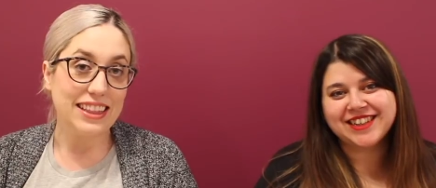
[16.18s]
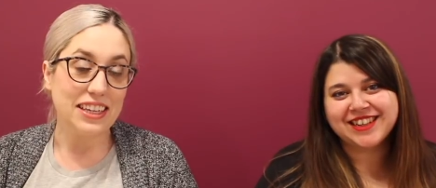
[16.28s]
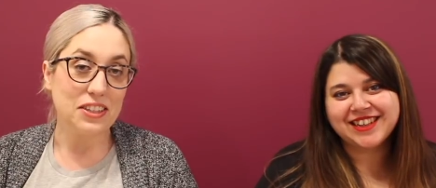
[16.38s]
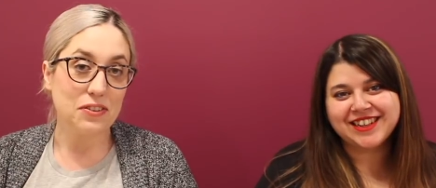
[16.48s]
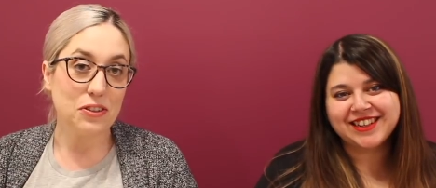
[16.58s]

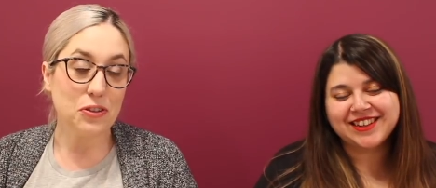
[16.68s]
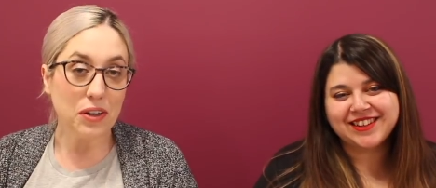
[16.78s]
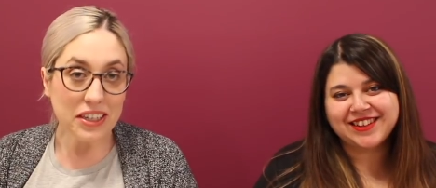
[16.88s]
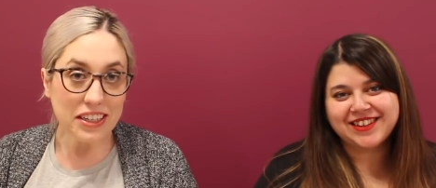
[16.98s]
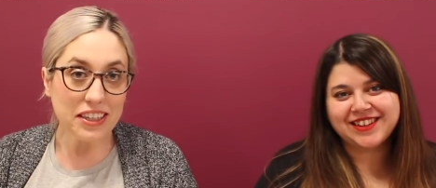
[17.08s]
Speaker 1: Thanks for
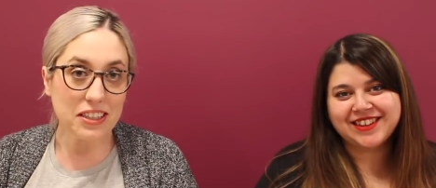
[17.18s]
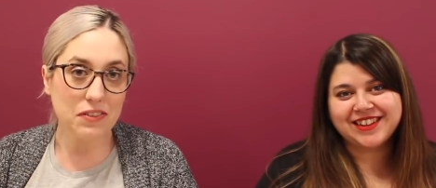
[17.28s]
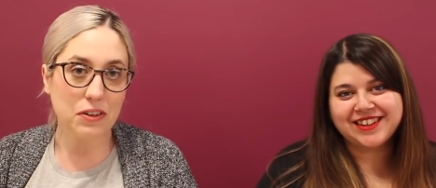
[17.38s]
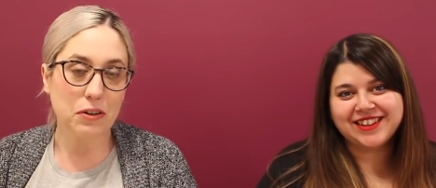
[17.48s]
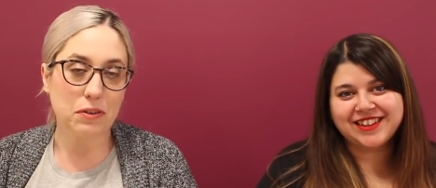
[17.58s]
joining us. If
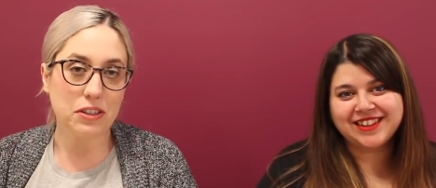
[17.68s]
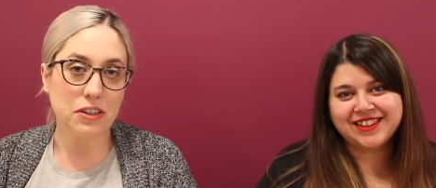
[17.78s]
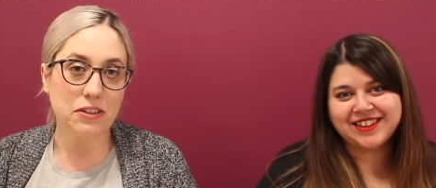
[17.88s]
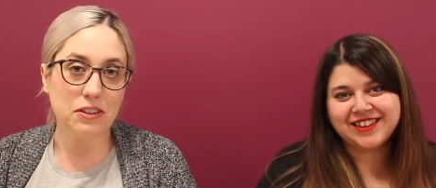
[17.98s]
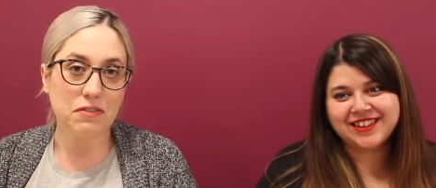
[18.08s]
you're a
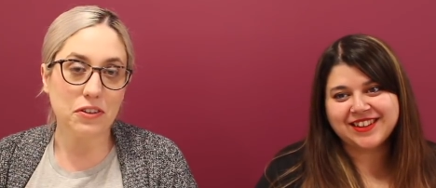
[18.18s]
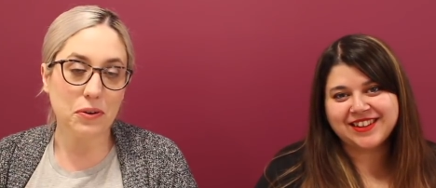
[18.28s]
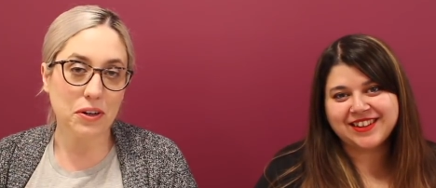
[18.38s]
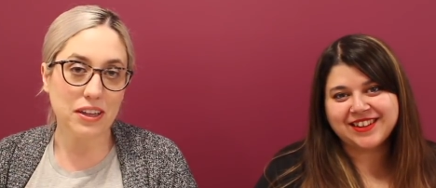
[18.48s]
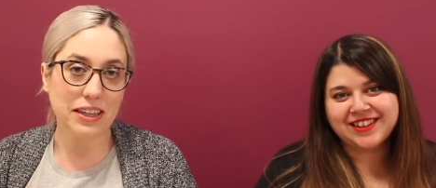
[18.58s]
returning
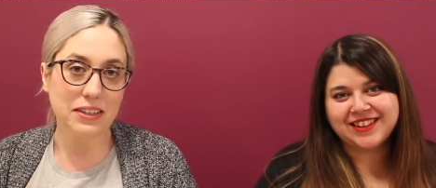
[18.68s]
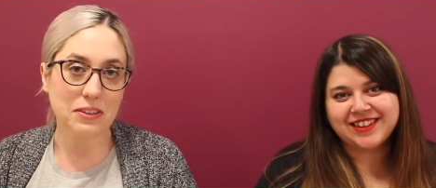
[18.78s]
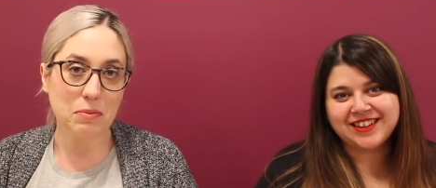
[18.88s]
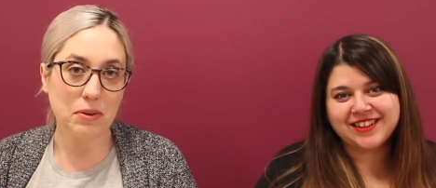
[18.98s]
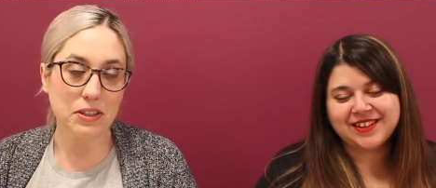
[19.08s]
viewer, thanks so
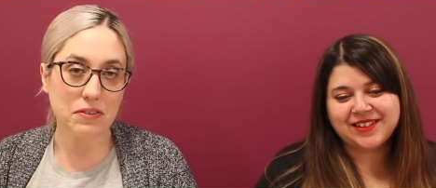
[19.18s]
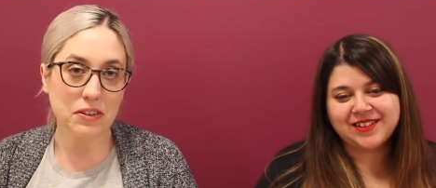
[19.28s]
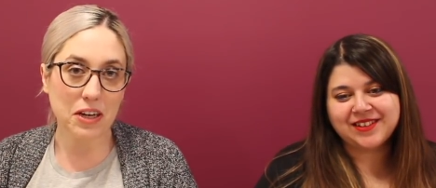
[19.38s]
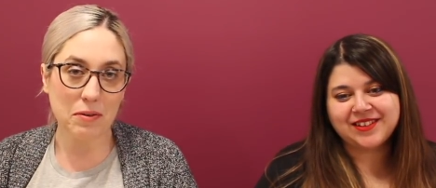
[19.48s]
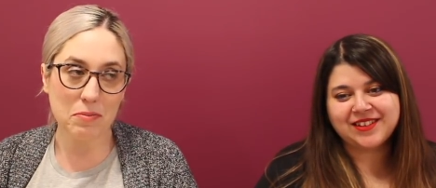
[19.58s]
much for
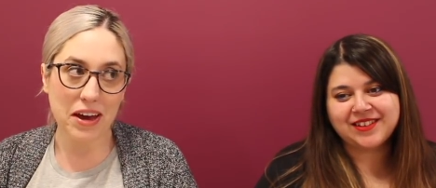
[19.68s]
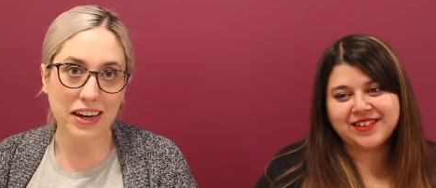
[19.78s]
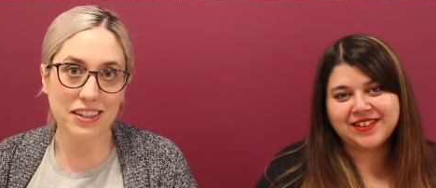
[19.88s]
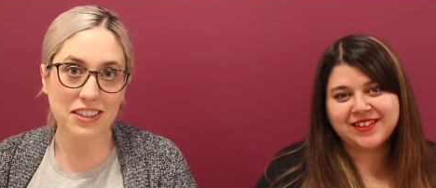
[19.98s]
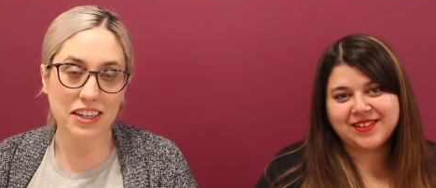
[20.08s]
coming back
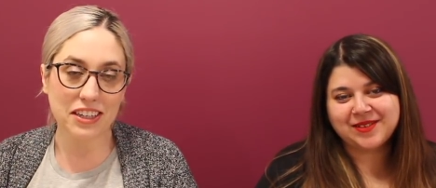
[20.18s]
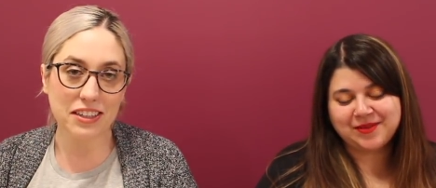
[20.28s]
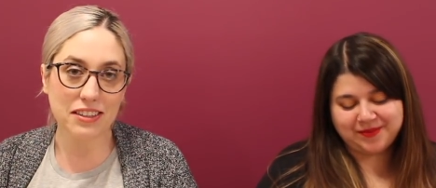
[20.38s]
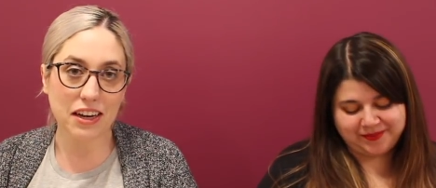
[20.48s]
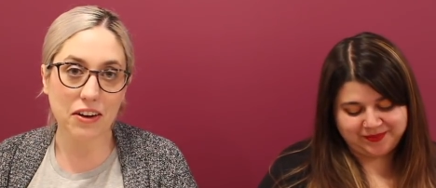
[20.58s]
and checking
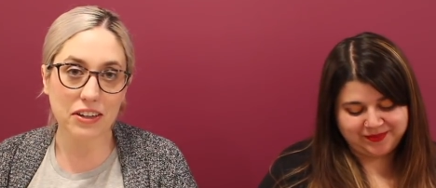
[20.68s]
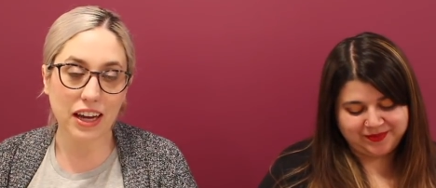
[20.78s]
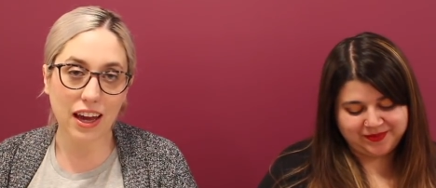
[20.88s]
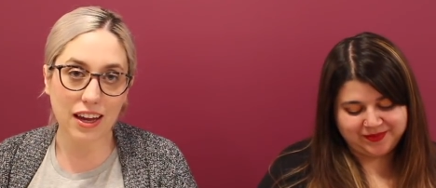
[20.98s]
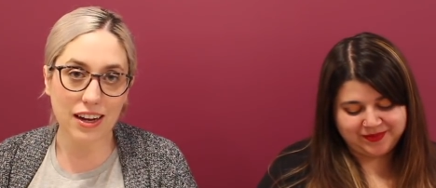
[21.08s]
us out
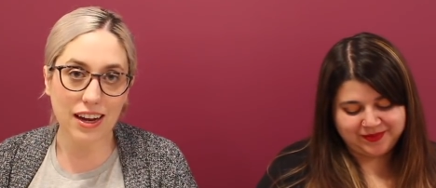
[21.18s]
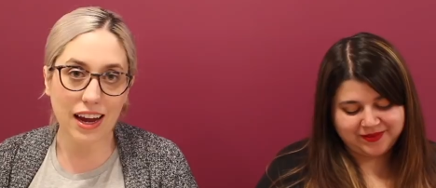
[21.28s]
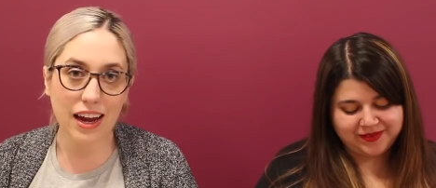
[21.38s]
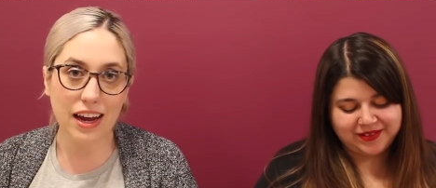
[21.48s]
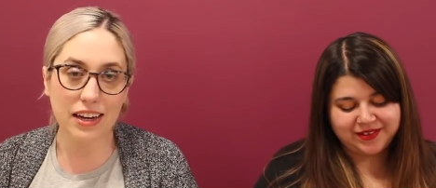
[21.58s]
again.
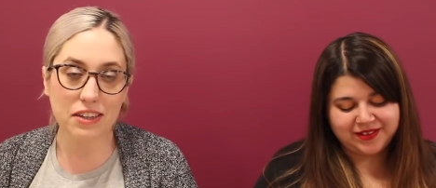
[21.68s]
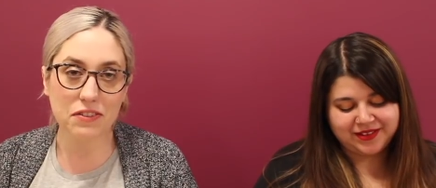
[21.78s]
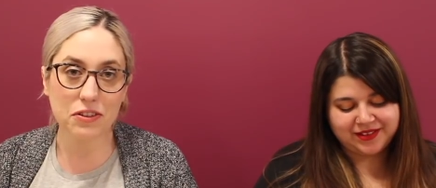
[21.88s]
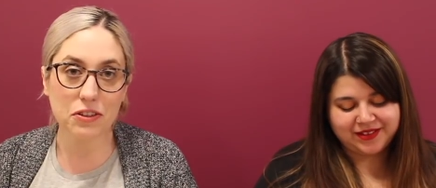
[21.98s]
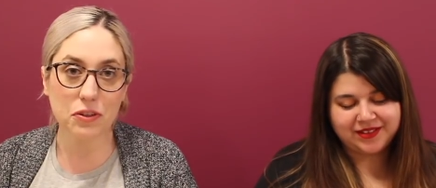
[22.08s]
And if
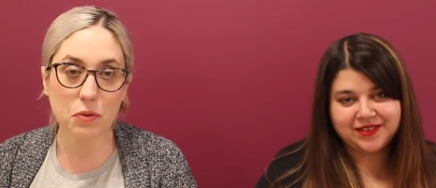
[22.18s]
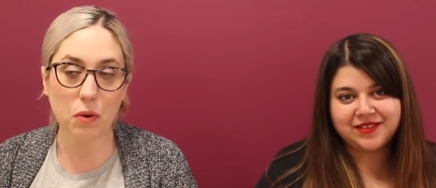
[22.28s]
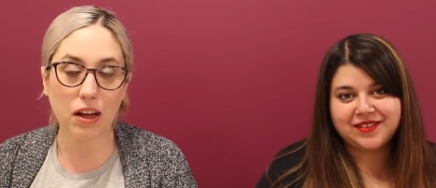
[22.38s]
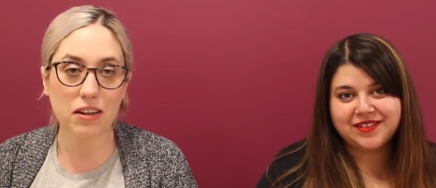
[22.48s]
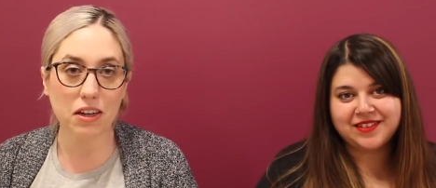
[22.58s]
you're new,
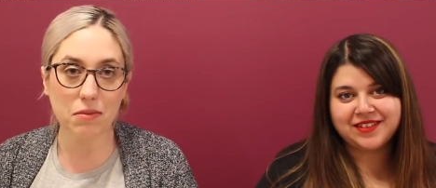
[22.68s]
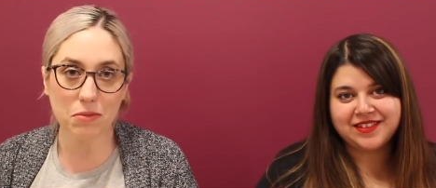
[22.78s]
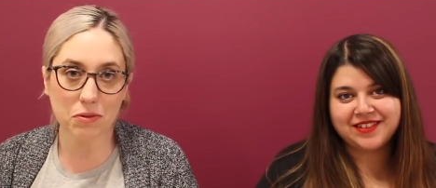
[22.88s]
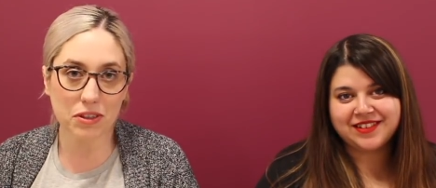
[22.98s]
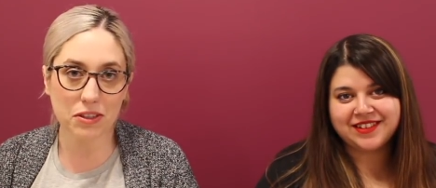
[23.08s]
welcome.
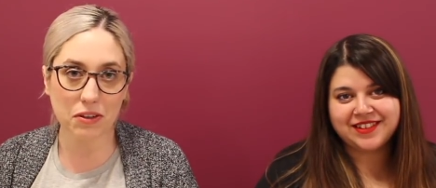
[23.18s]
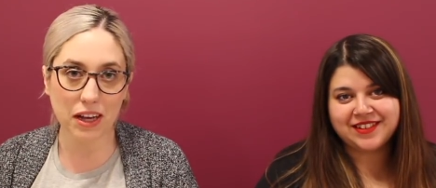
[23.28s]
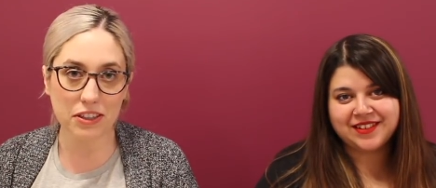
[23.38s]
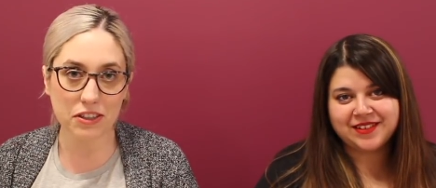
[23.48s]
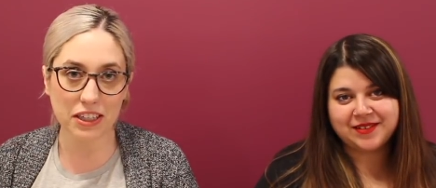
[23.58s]
We're so
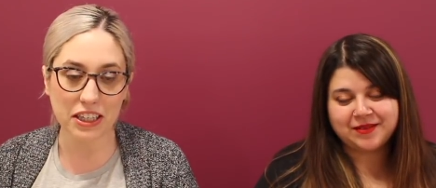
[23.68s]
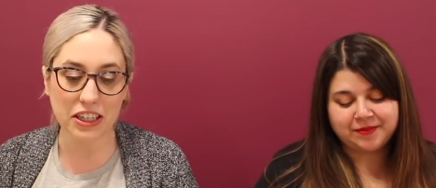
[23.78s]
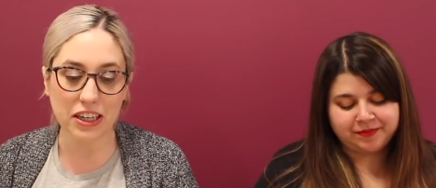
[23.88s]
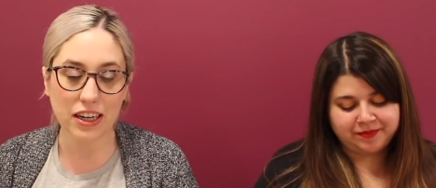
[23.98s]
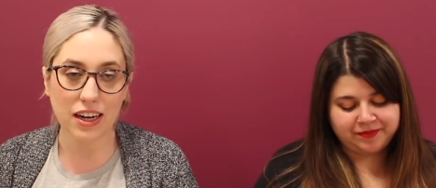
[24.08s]
glad you're
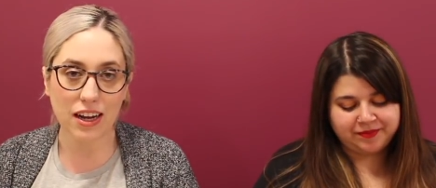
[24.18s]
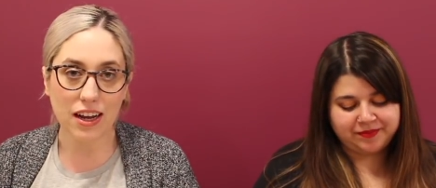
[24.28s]
here.